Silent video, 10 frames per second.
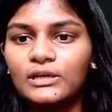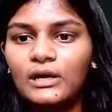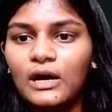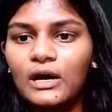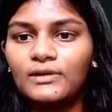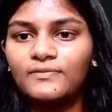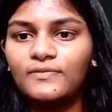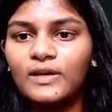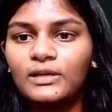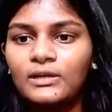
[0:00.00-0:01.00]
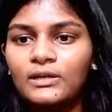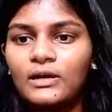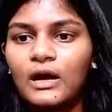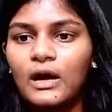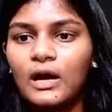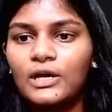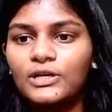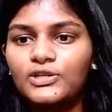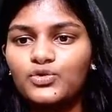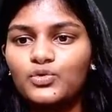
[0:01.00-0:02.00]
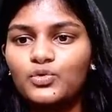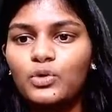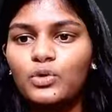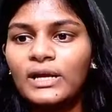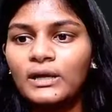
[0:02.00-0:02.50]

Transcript: R1, R2 and